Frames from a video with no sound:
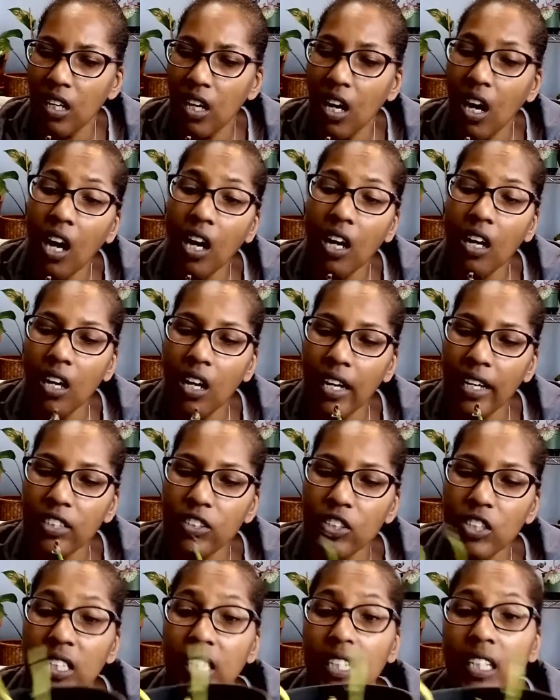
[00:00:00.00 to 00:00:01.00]
Huh,
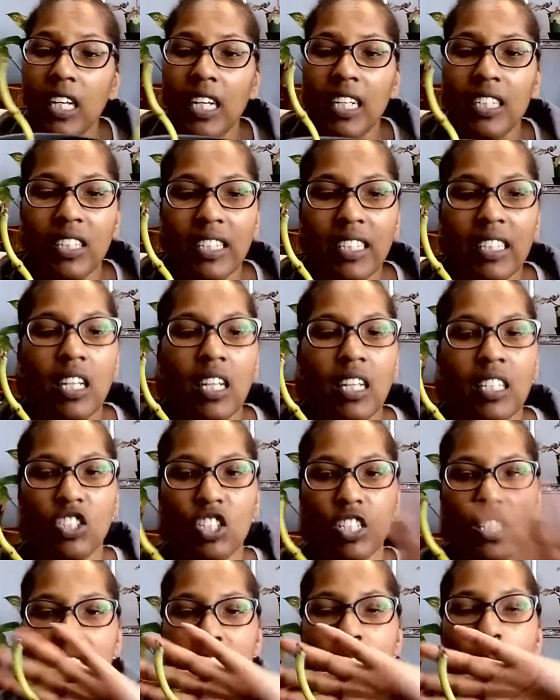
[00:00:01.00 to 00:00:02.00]
interesting. It's like
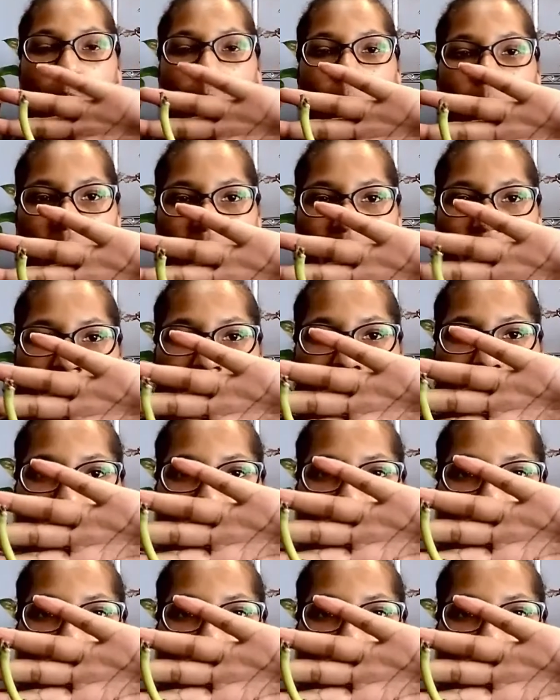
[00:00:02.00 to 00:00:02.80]
just the backs